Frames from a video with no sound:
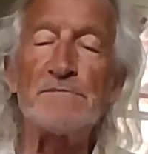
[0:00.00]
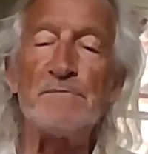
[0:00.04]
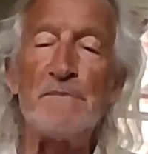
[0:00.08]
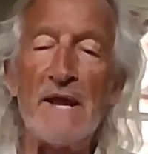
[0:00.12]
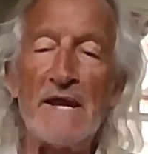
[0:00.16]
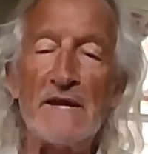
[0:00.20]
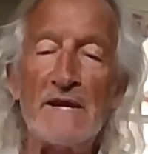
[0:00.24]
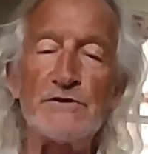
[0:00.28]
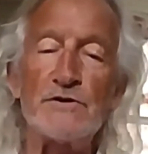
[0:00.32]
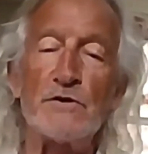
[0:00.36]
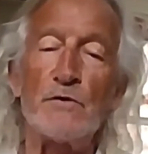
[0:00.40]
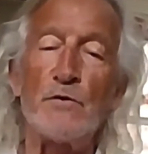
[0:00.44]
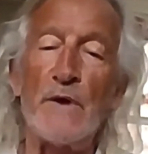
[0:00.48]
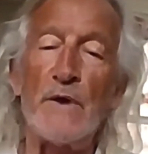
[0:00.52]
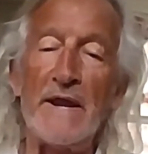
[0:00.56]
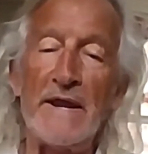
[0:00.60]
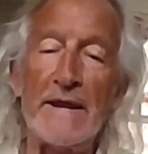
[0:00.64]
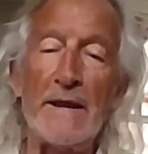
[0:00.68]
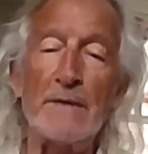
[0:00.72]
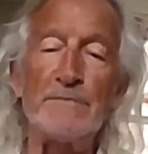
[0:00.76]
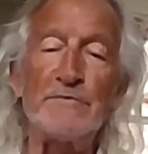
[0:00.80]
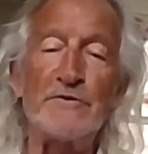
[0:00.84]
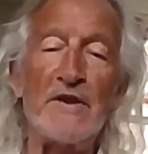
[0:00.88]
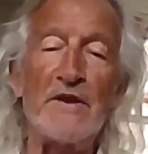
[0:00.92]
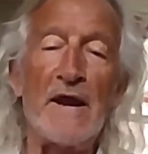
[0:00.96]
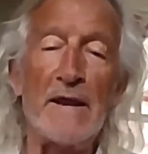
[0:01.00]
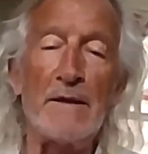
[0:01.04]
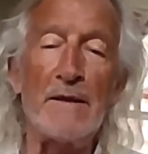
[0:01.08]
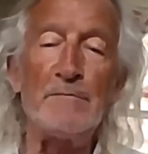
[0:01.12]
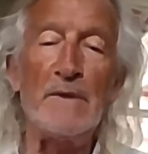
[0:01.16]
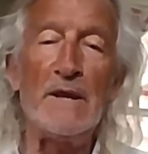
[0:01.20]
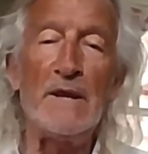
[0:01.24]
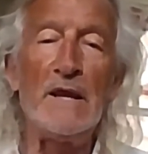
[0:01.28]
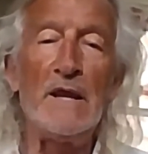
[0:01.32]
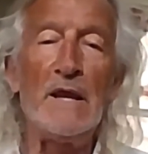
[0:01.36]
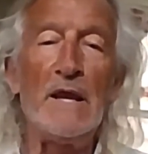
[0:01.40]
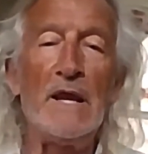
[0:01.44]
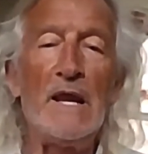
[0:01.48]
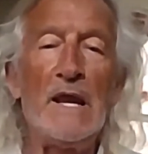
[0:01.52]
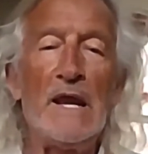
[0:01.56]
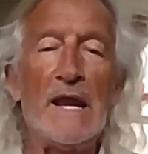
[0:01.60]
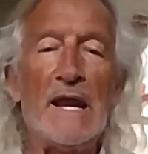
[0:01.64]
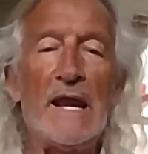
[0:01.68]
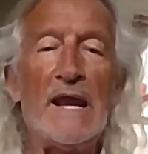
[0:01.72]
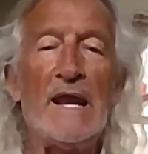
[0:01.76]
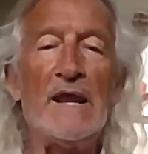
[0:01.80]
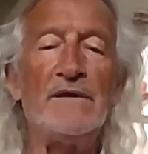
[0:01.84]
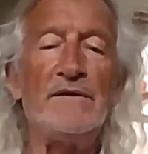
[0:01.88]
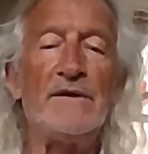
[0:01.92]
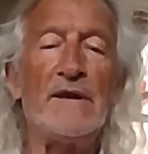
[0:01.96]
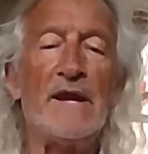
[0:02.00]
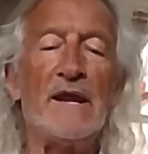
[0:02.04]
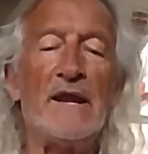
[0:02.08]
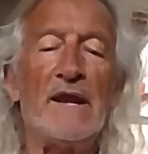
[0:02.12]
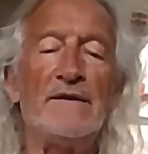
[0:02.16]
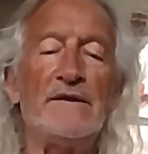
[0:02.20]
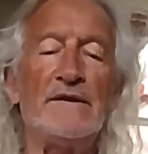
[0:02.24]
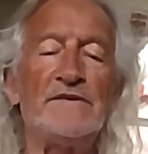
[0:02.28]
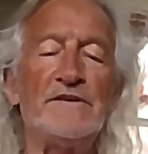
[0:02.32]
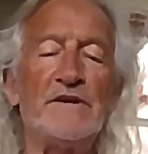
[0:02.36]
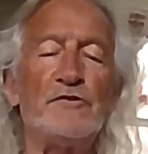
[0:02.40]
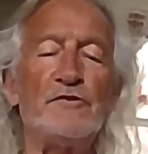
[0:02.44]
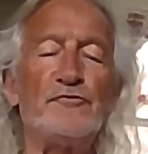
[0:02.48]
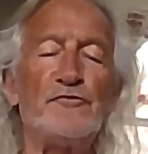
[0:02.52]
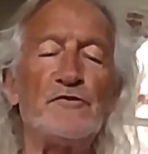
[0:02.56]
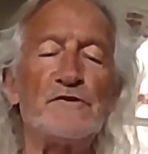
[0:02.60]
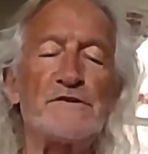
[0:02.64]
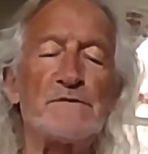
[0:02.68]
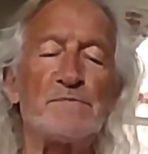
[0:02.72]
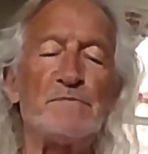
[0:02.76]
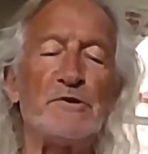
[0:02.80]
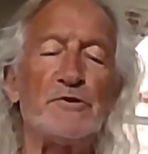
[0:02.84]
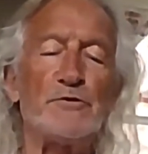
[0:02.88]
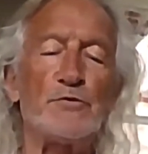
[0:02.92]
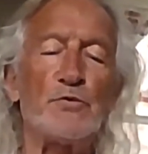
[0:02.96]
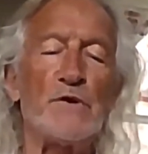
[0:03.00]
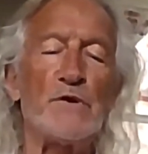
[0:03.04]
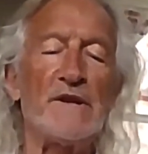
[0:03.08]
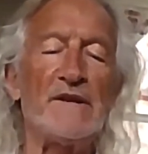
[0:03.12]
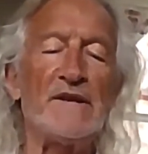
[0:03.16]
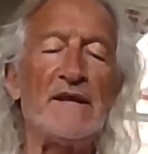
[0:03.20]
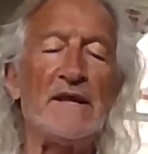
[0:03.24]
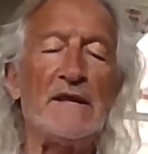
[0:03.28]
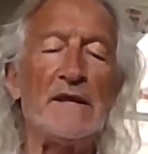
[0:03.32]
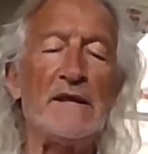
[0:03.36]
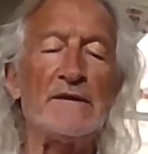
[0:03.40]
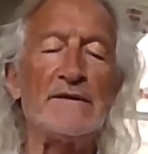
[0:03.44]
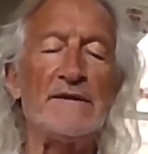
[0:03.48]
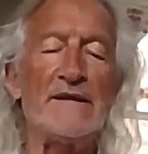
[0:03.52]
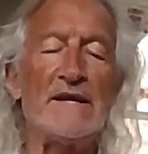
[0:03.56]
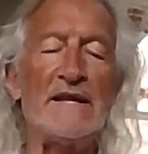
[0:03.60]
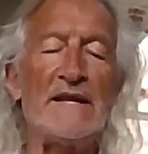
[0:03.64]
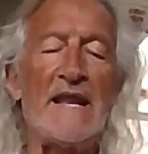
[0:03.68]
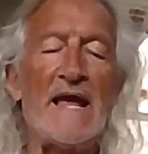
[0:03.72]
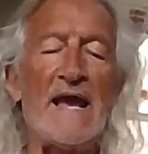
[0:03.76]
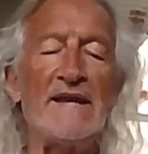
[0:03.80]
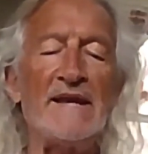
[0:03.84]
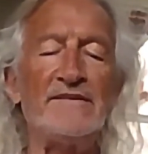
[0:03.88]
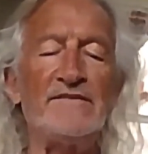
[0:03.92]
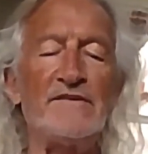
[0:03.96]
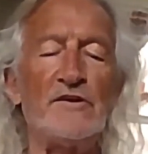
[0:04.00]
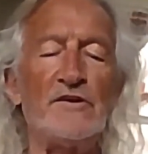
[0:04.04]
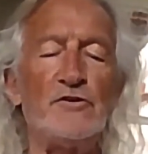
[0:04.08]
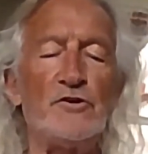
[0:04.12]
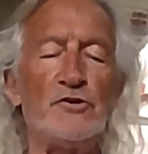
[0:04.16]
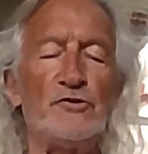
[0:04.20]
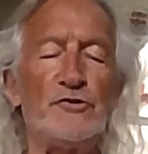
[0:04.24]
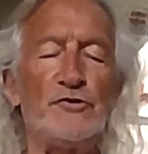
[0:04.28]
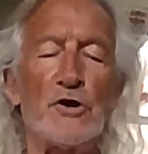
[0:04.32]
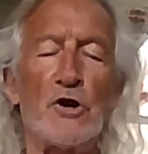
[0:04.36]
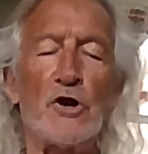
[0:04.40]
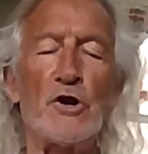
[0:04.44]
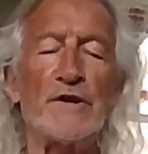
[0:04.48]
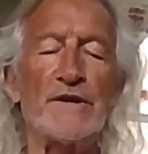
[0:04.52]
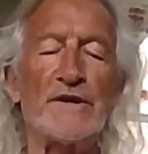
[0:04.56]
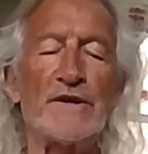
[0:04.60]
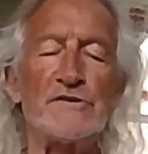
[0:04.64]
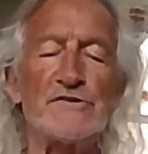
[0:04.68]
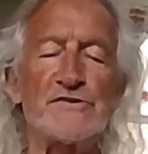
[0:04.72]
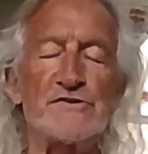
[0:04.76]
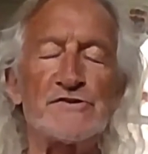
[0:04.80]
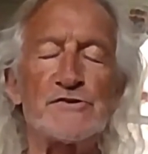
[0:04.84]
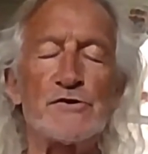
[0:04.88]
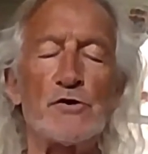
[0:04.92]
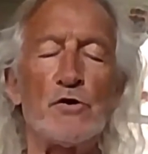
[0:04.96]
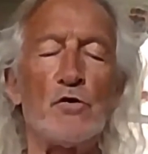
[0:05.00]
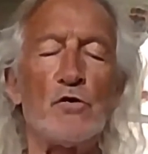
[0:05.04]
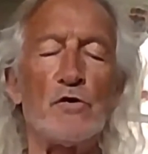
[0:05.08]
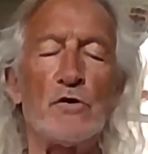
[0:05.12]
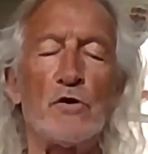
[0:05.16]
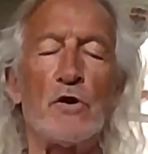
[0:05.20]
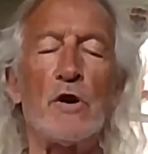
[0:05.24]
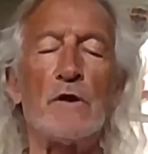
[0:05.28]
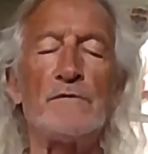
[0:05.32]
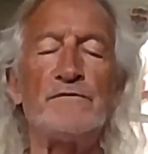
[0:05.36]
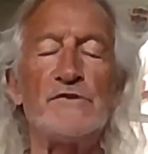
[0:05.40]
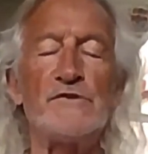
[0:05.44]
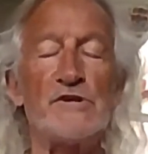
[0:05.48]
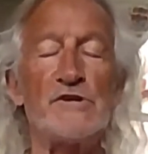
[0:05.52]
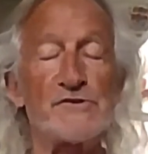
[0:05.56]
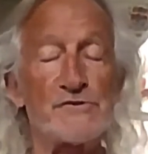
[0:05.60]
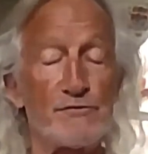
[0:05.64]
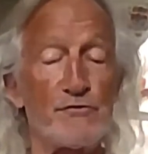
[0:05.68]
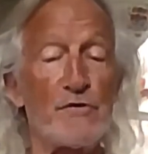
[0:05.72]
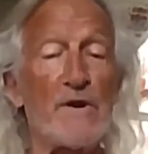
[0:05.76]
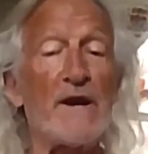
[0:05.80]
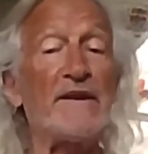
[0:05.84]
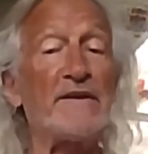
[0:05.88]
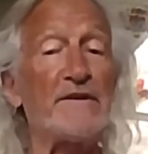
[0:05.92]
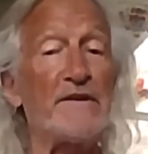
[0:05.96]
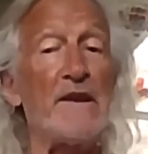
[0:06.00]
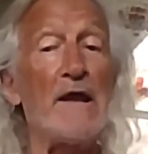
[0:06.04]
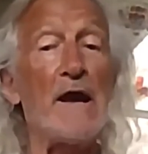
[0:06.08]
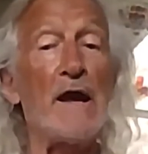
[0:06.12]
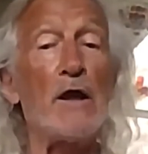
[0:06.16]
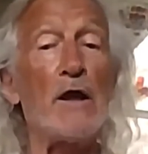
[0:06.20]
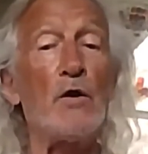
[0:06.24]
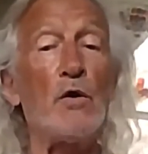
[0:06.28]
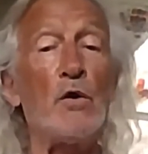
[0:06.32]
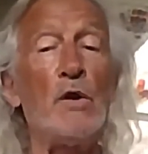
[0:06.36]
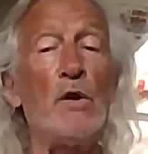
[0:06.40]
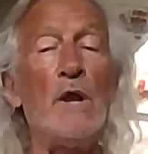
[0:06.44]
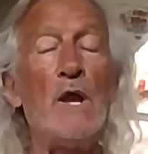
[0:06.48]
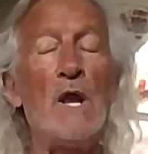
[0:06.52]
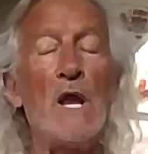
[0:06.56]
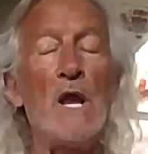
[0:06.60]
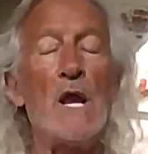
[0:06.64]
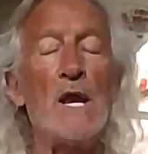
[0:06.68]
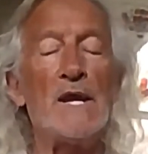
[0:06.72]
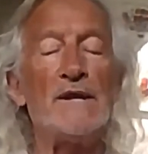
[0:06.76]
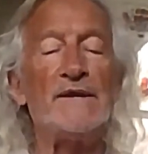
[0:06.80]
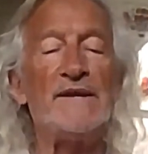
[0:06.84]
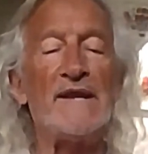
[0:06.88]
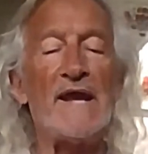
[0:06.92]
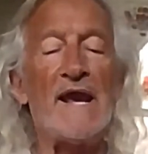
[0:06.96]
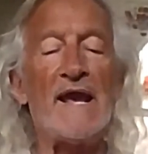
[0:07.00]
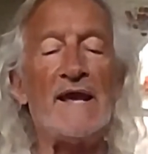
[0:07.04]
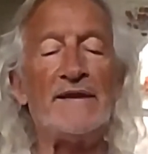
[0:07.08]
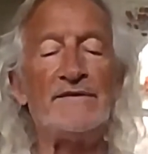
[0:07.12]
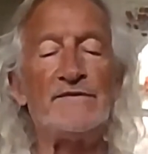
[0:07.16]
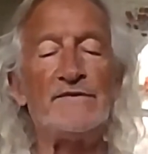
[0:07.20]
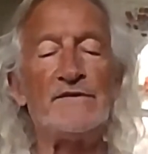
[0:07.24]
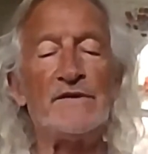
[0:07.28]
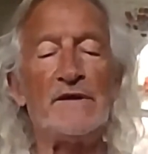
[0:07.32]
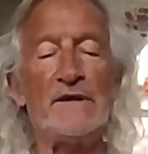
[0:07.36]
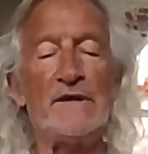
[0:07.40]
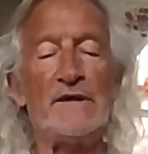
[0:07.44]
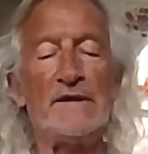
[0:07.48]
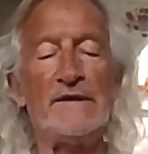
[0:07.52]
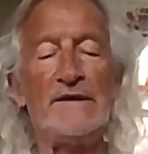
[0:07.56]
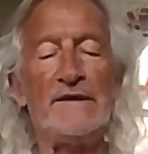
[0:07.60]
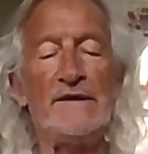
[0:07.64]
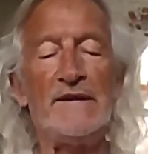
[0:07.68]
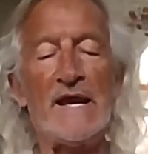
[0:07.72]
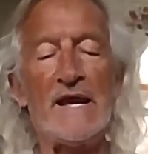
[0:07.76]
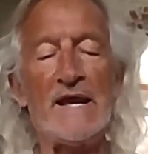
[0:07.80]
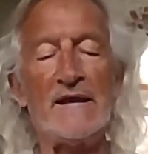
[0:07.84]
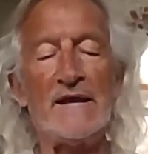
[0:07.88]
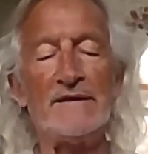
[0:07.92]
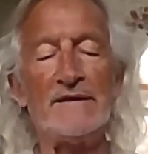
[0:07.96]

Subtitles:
major wake up time. And the difference between the light and the dark is so obvious right now that there